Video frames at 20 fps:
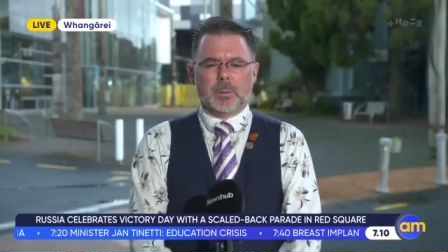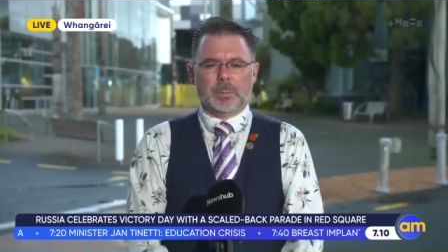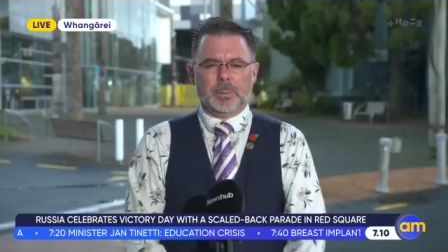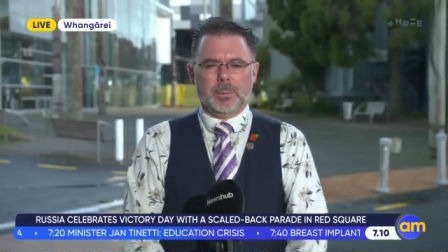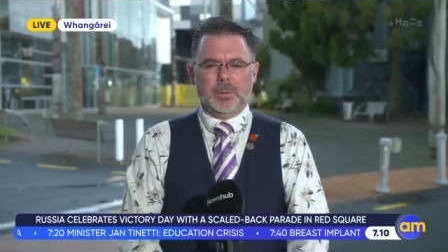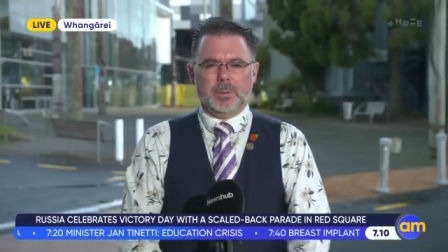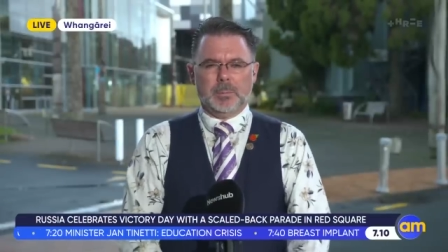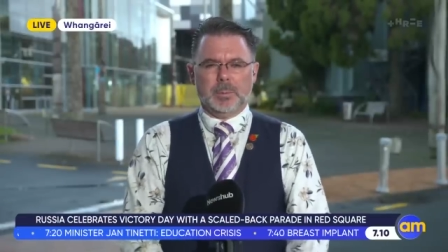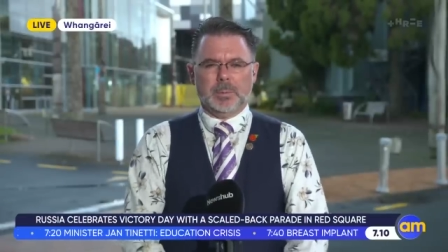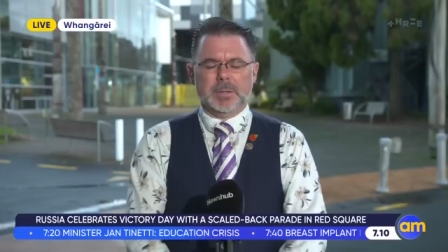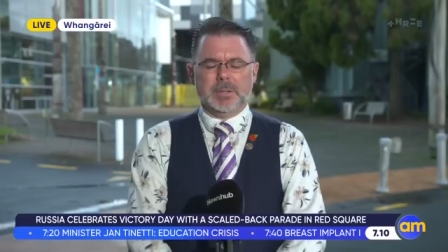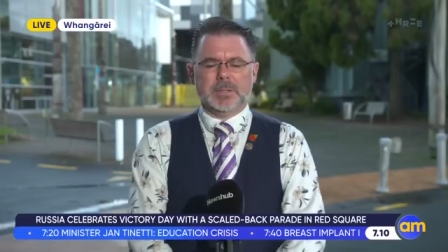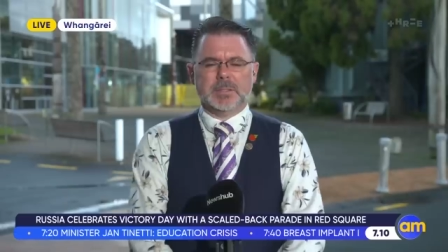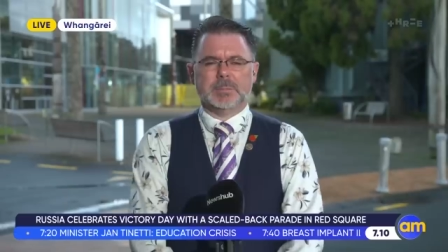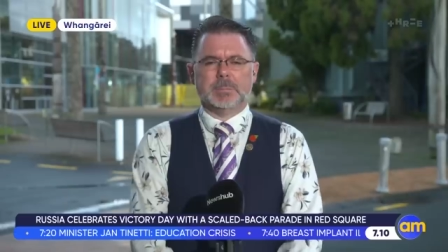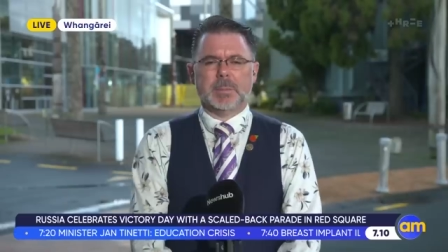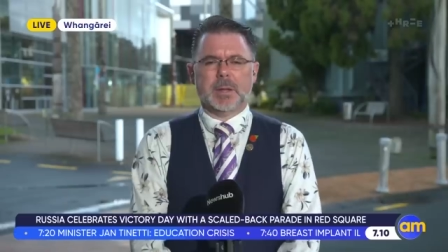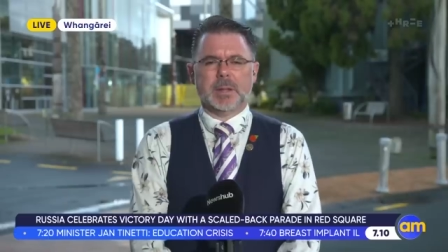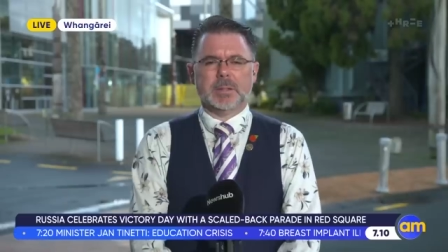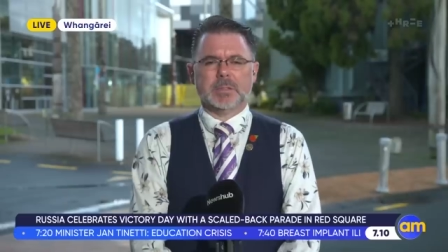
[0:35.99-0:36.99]
being a
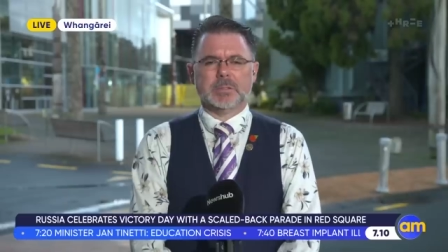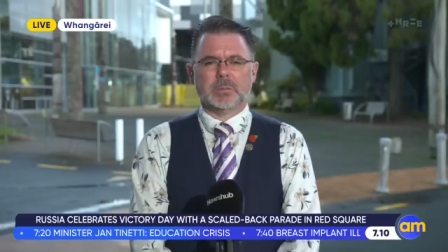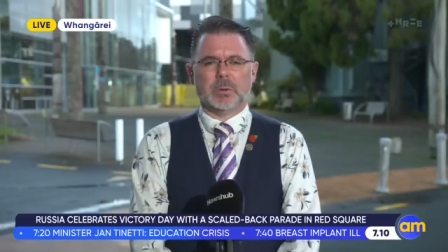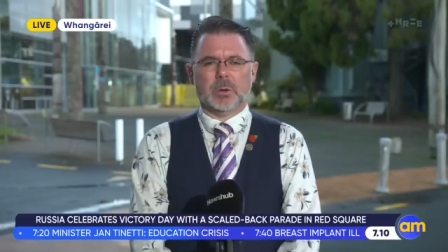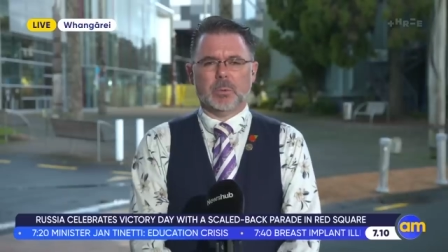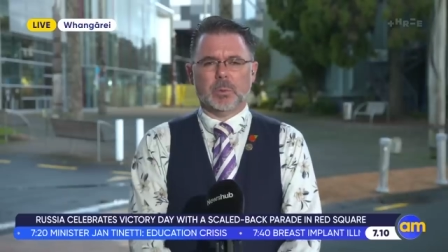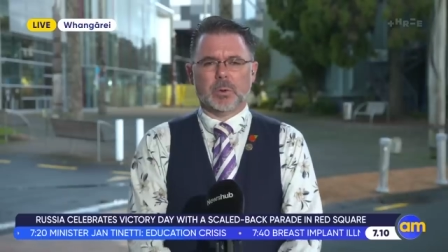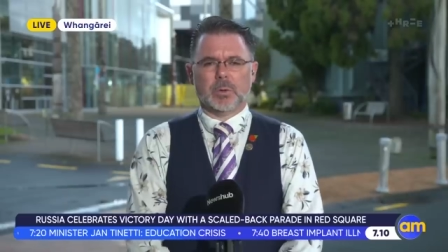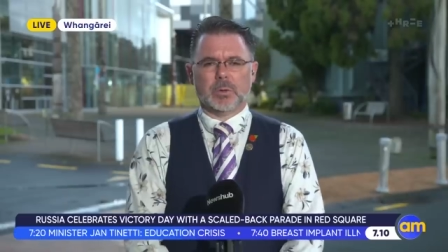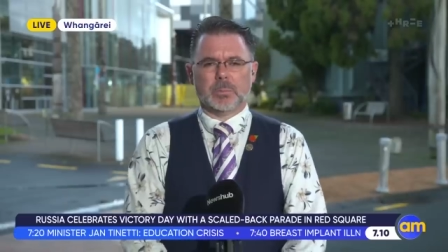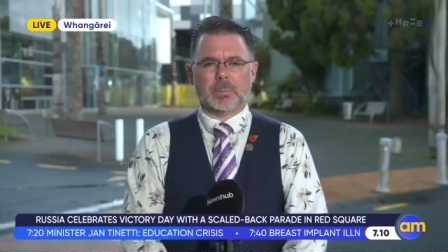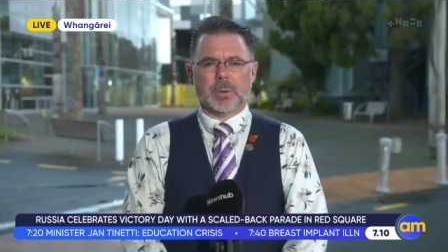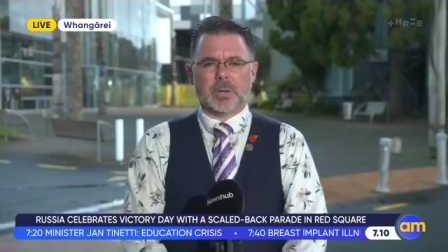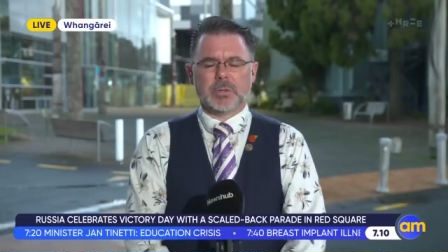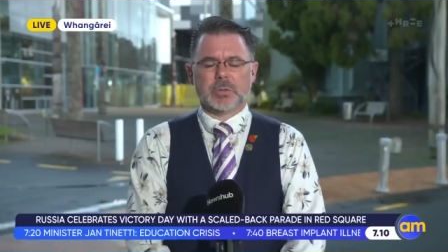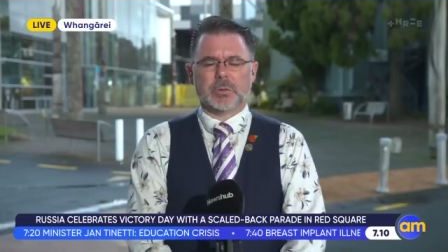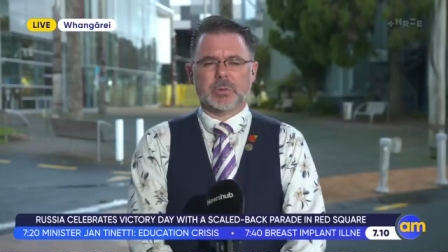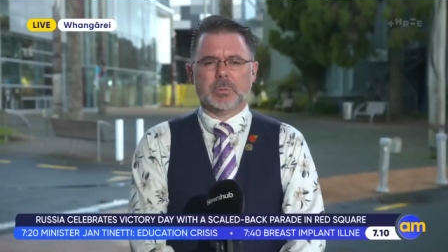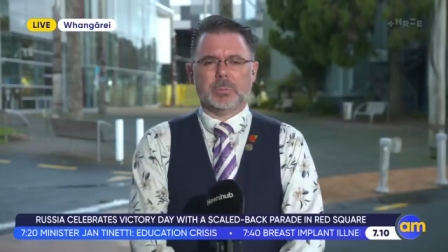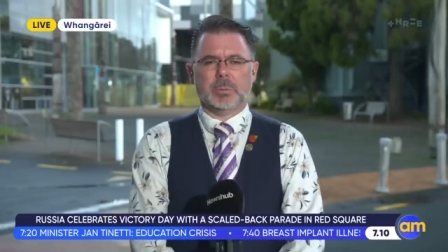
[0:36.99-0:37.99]
police matter, so I wanted to
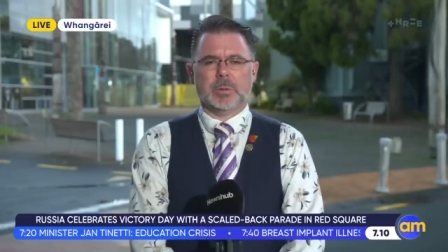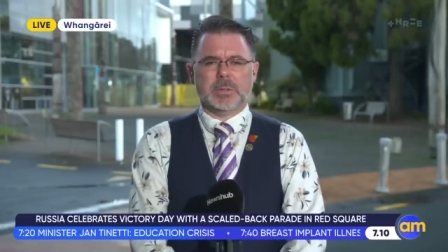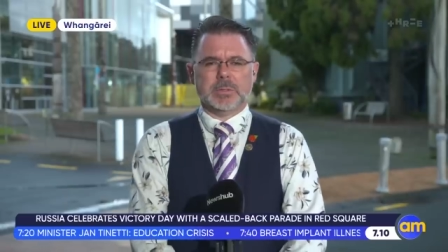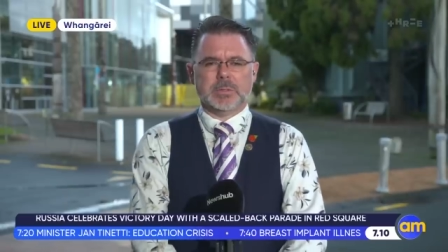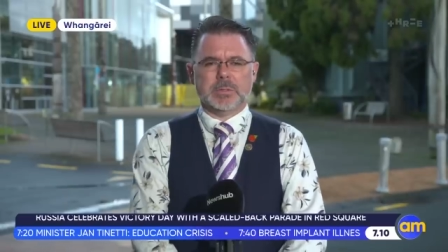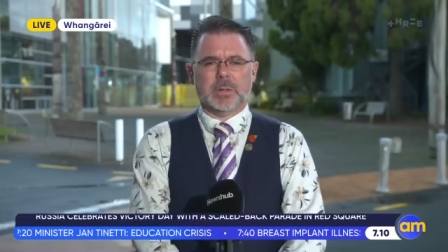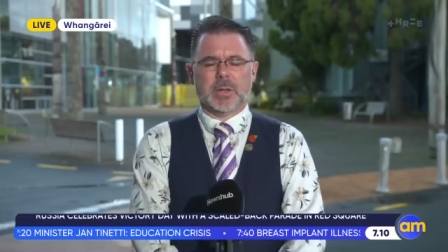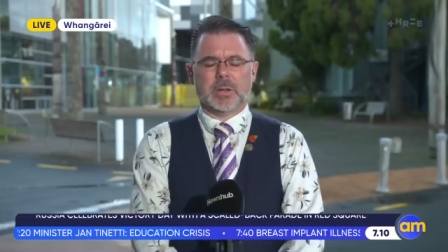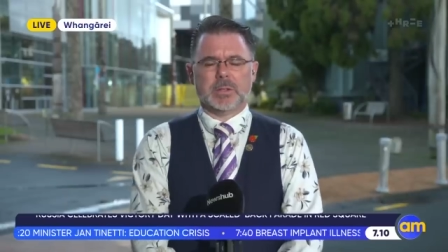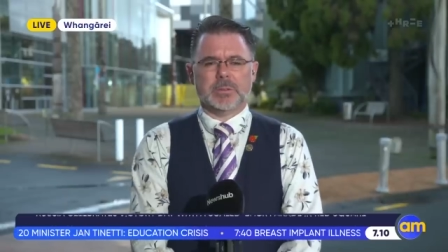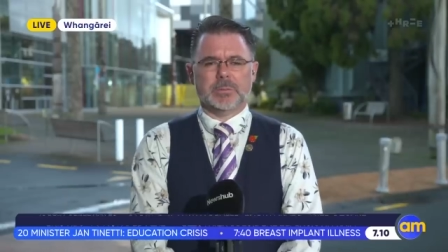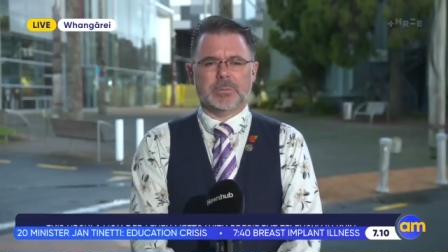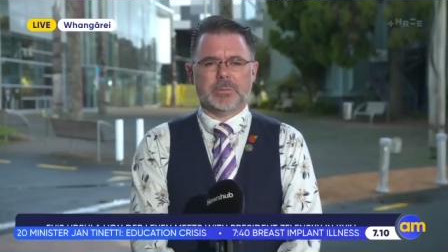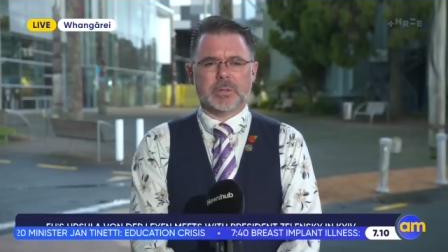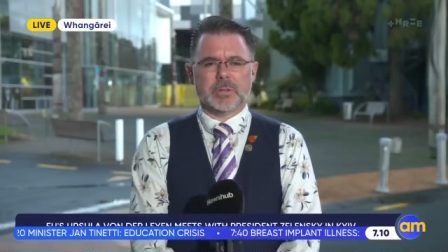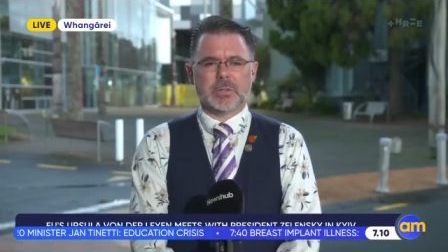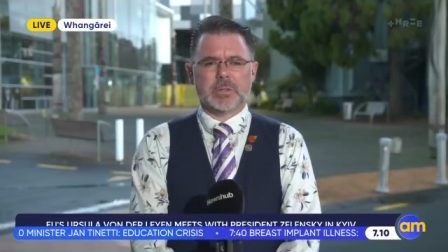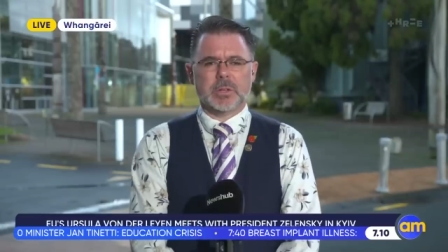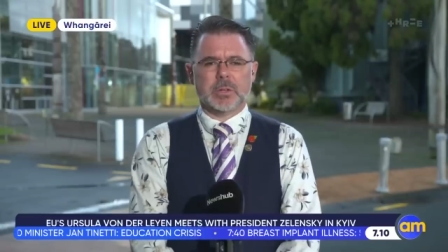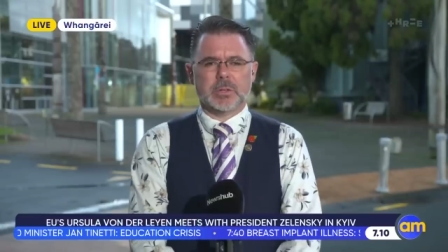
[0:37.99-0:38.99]
make sure the police had actually finished